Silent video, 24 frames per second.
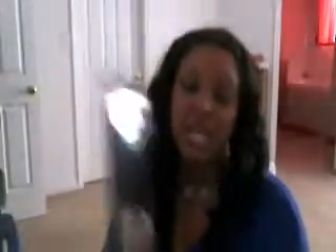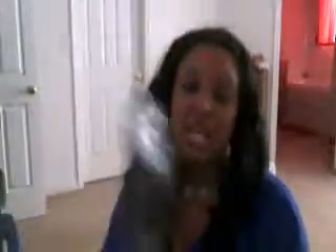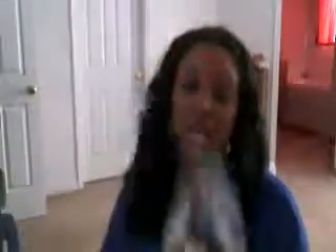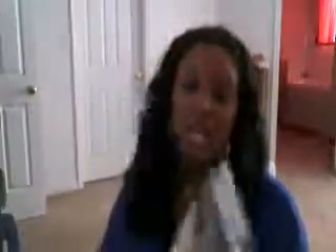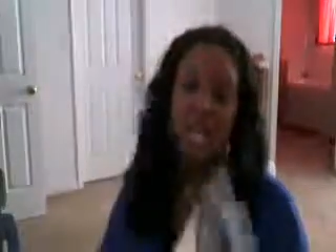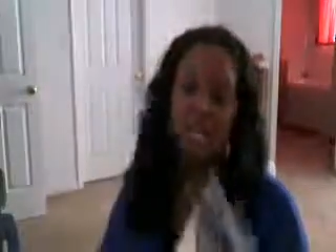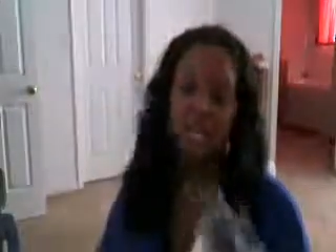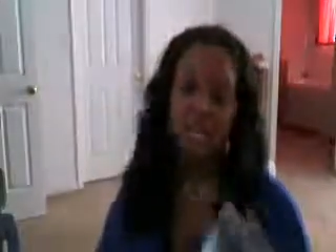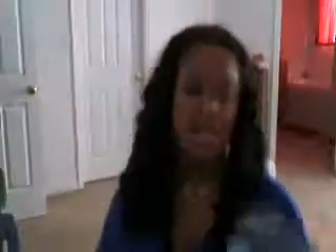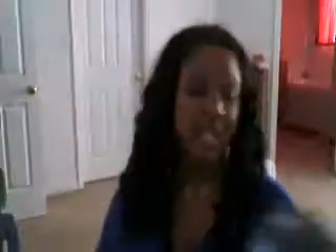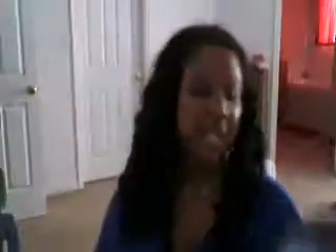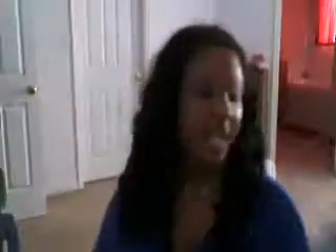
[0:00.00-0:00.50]

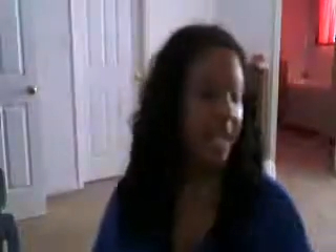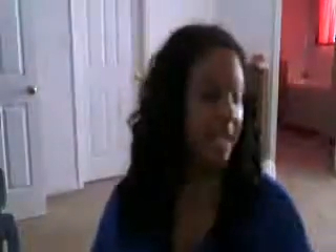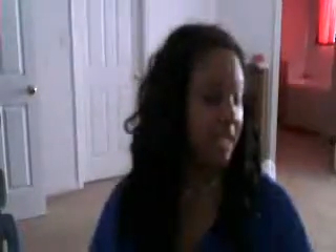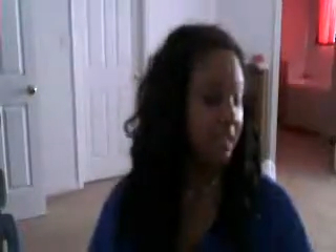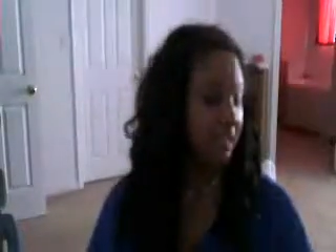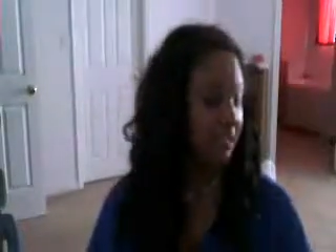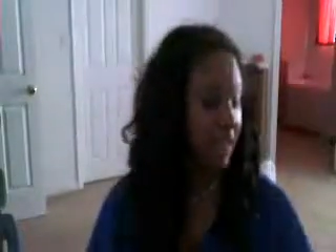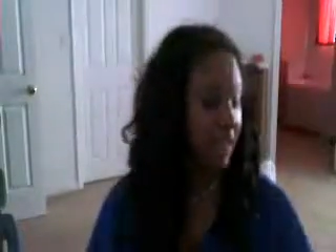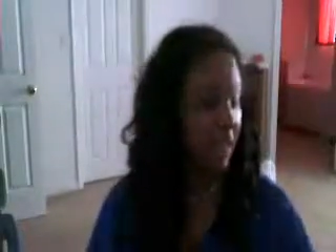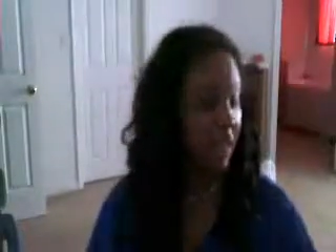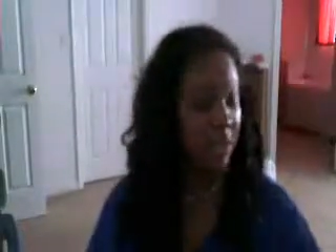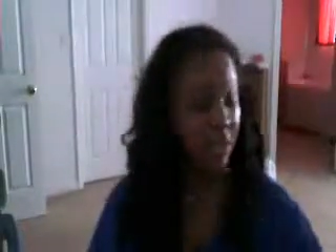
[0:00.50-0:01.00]
I just had
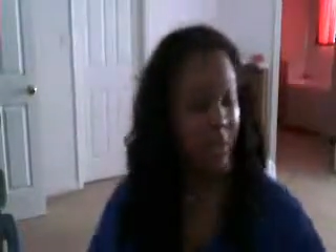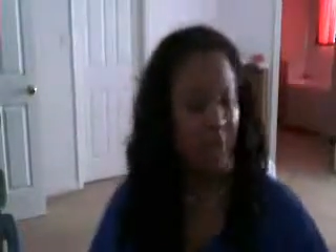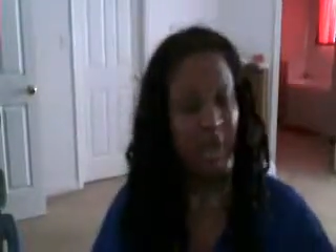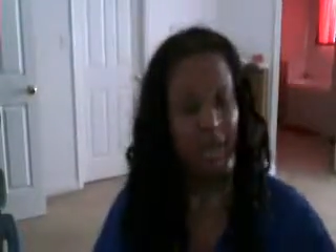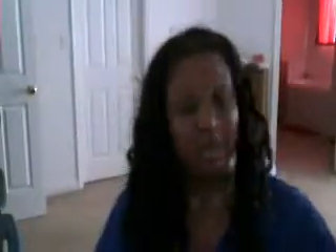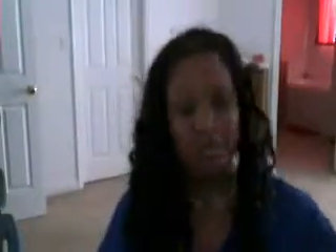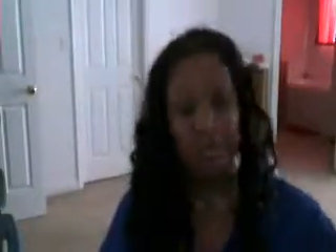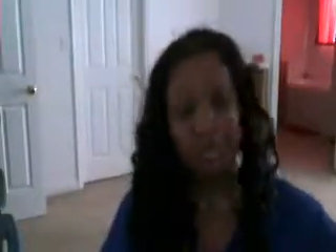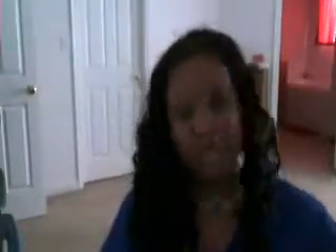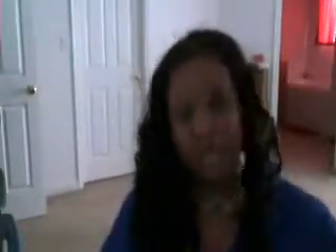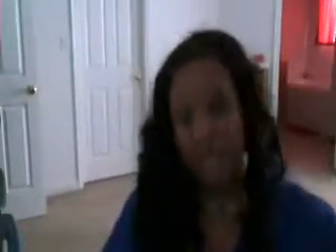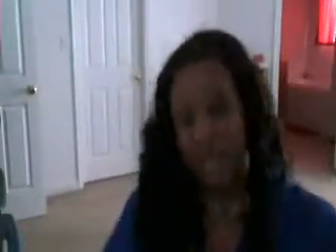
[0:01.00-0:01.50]
to follow
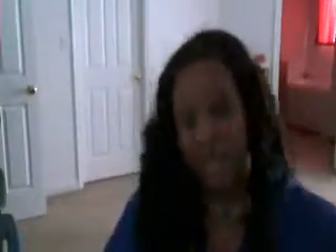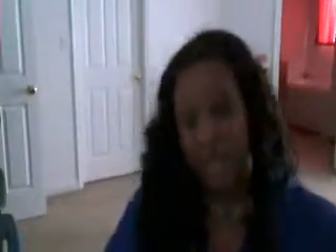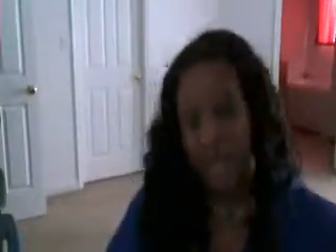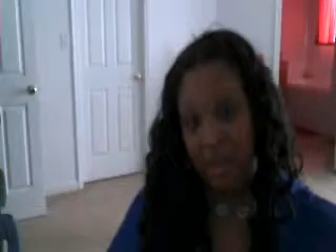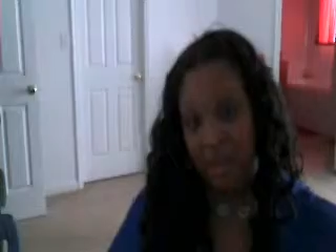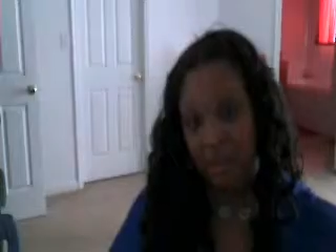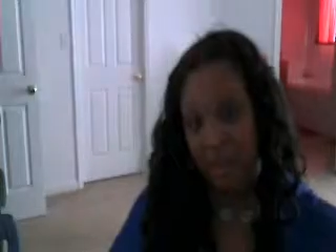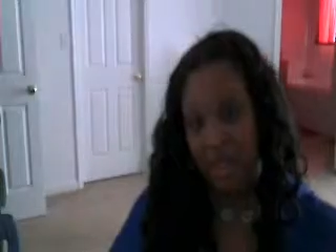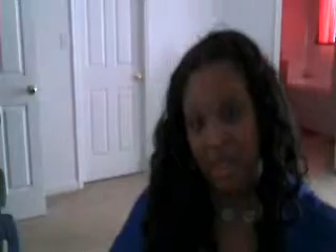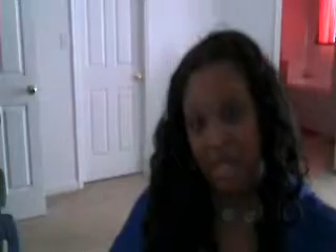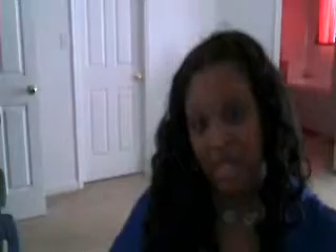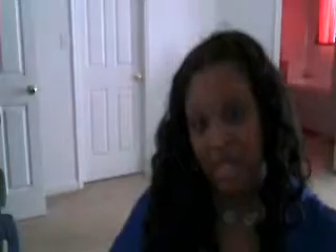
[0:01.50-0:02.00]
up.
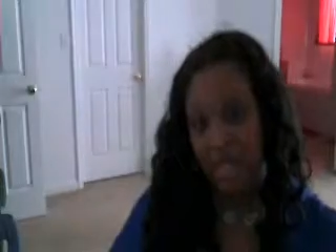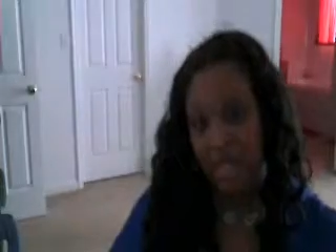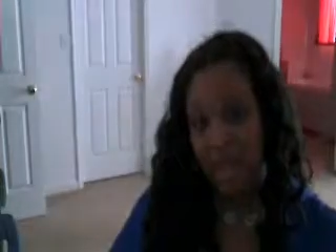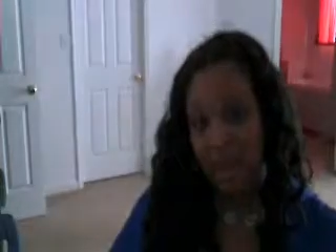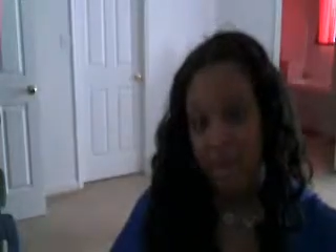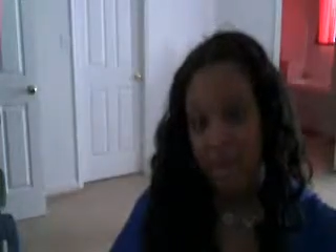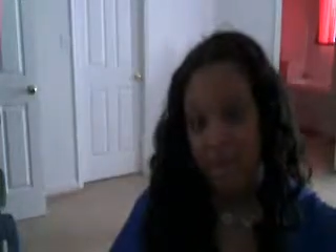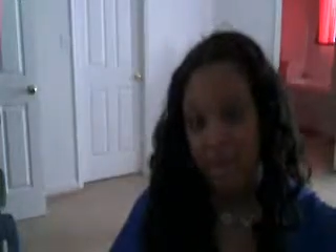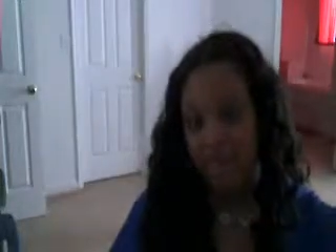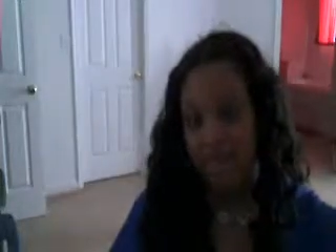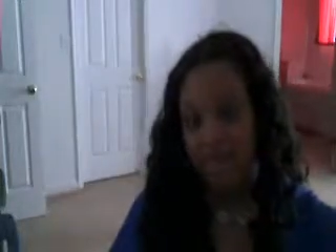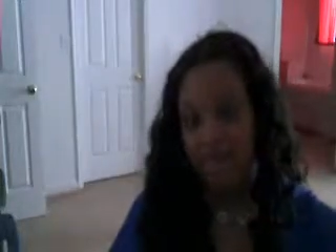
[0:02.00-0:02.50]
I'm going to
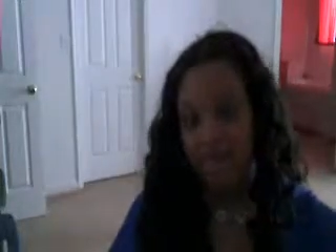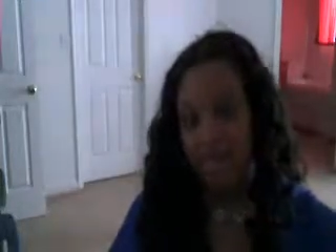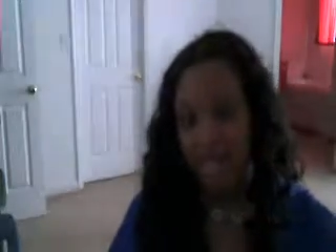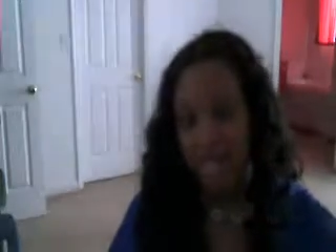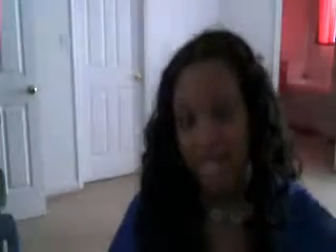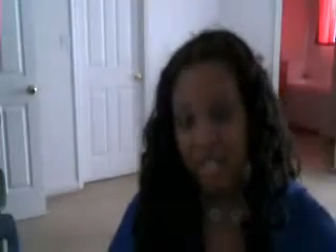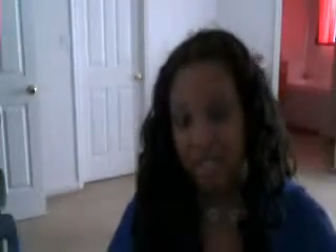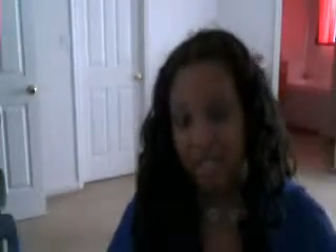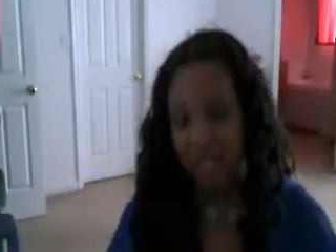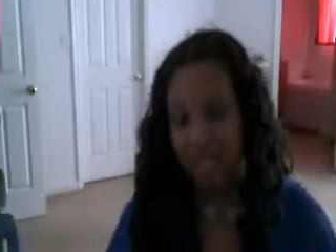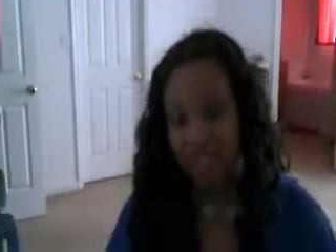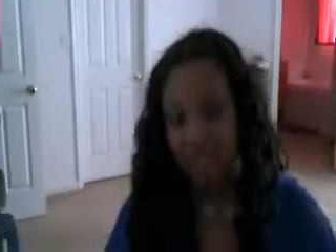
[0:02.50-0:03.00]
start with the
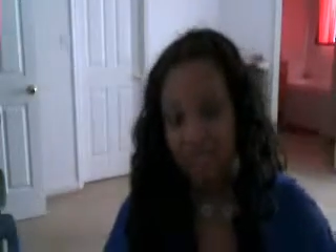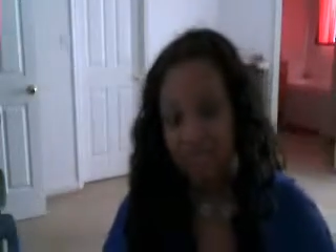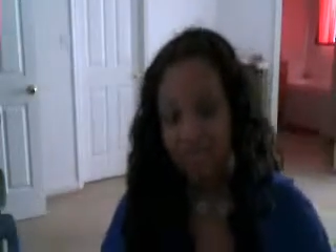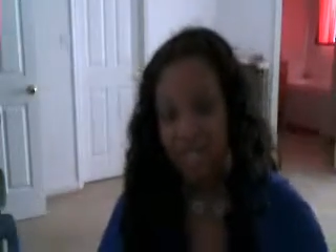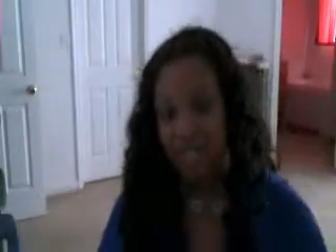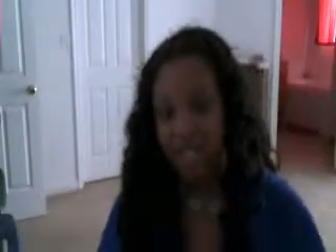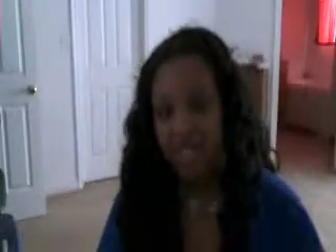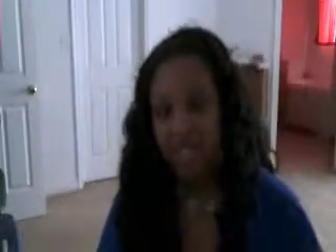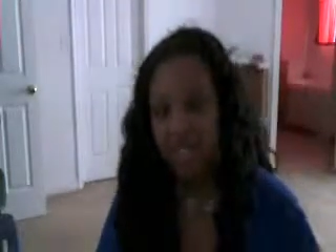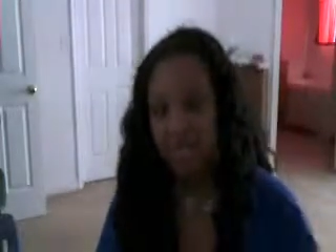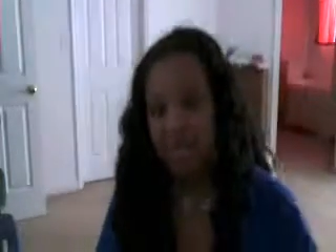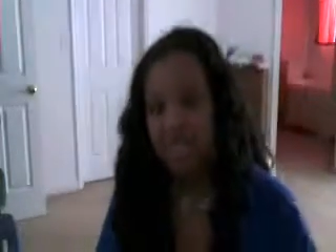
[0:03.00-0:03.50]
final
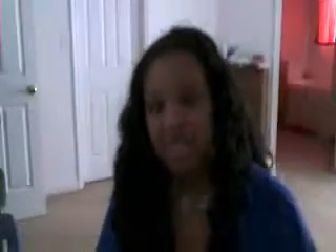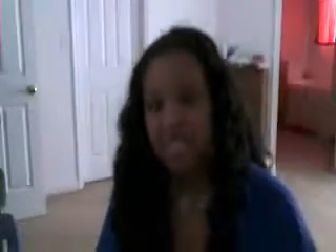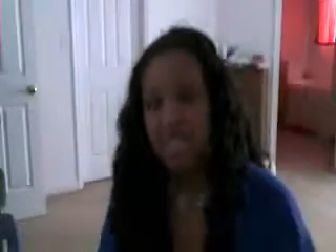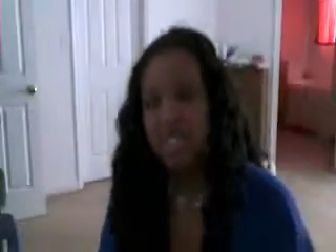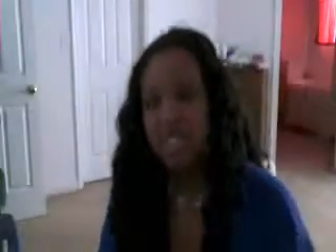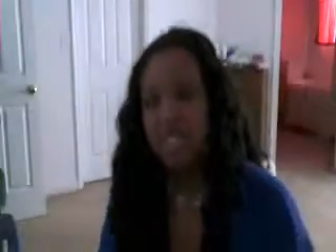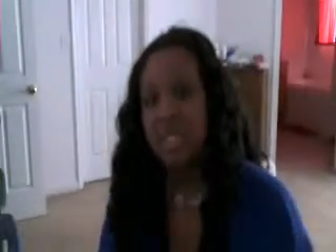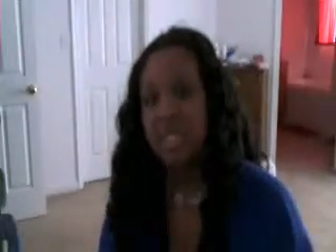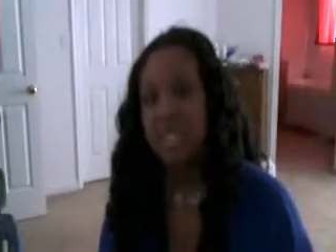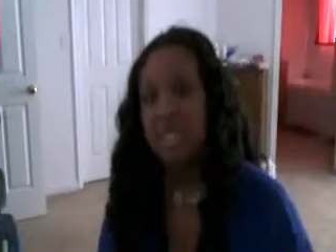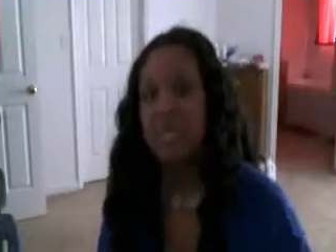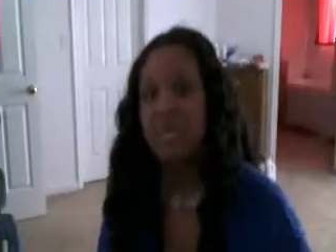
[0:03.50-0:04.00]
reviews
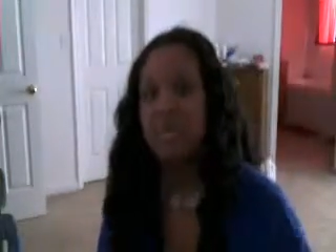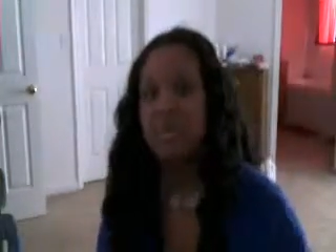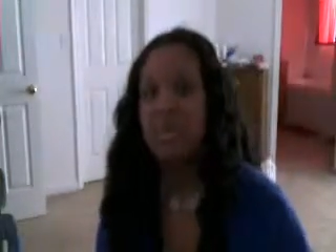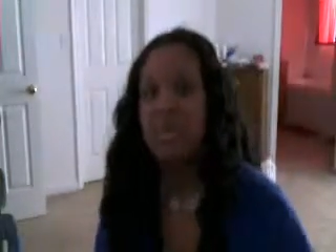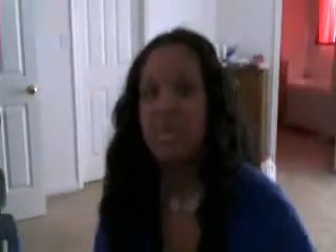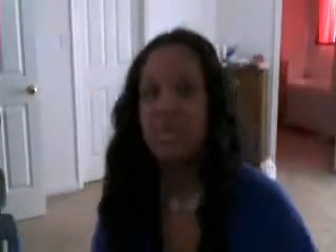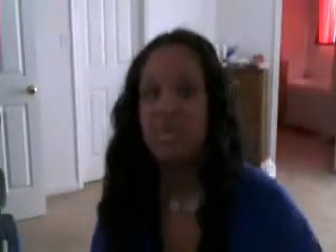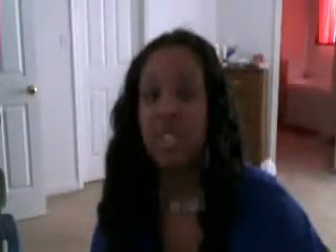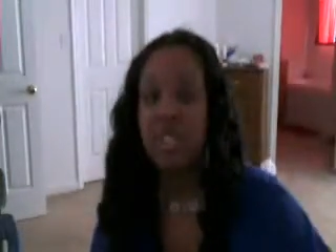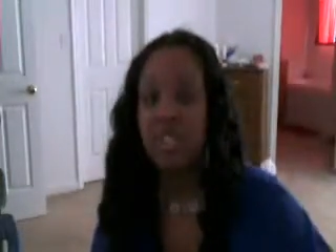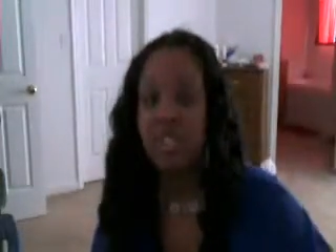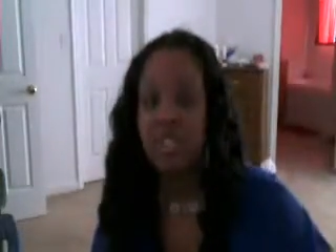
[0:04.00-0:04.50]
unless
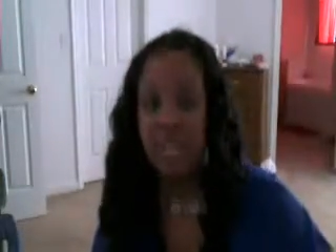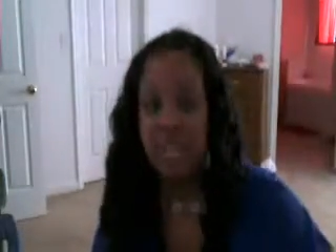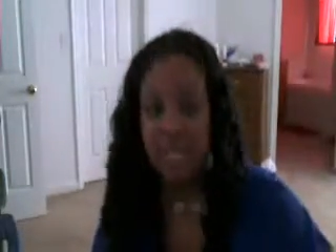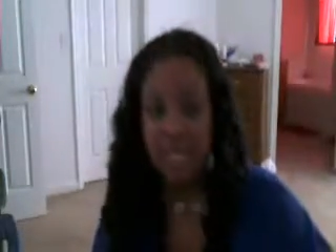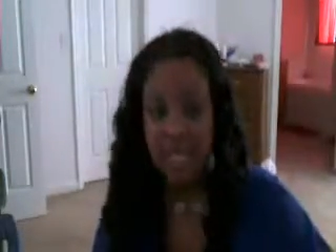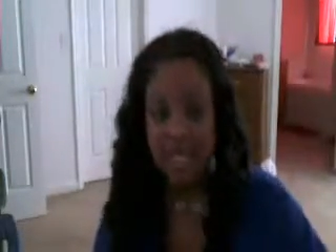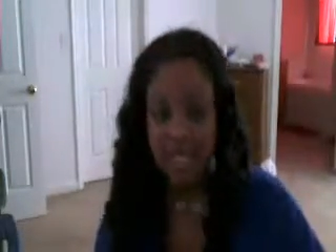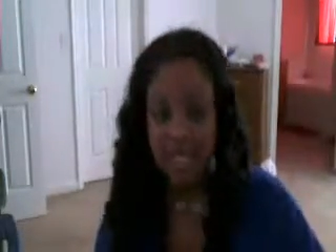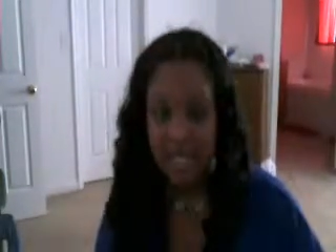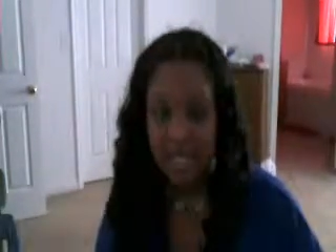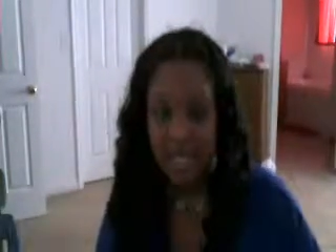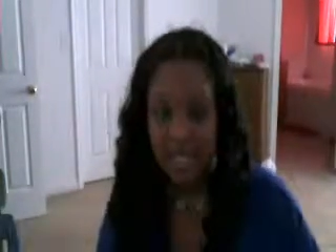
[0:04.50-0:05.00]
someone
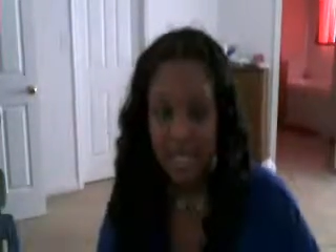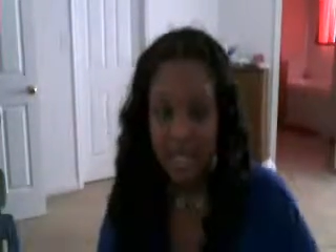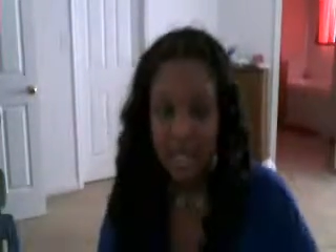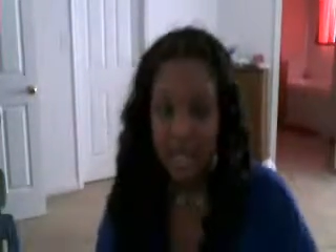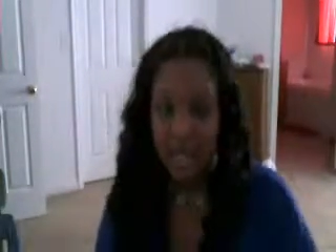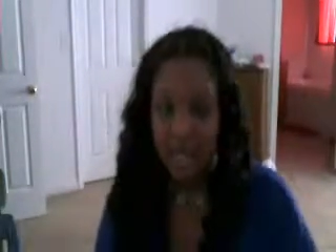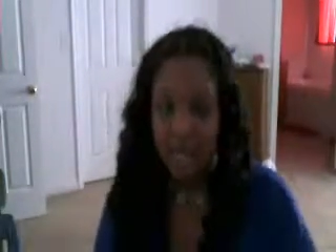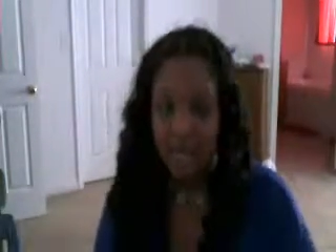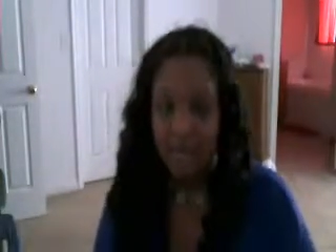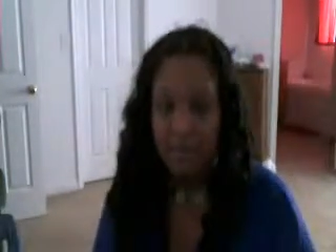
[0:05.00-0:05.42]
requests it.